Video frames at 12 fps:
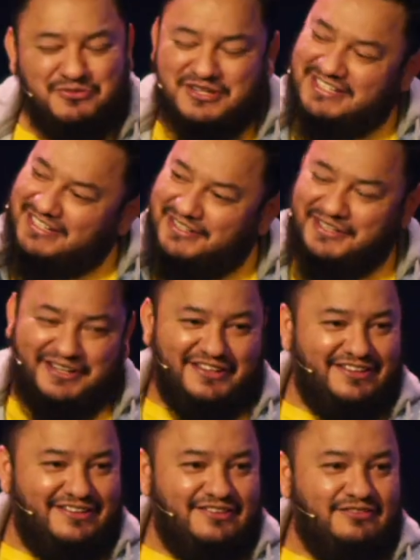wasn't good.
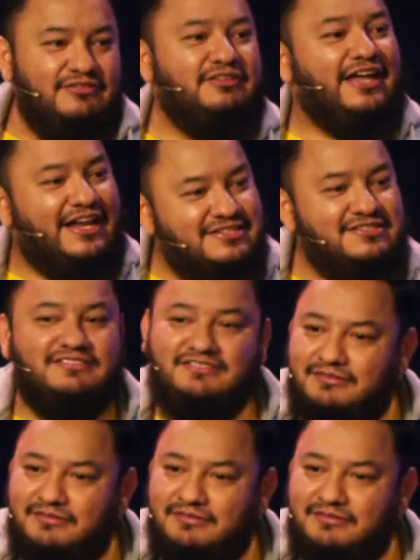Well, that's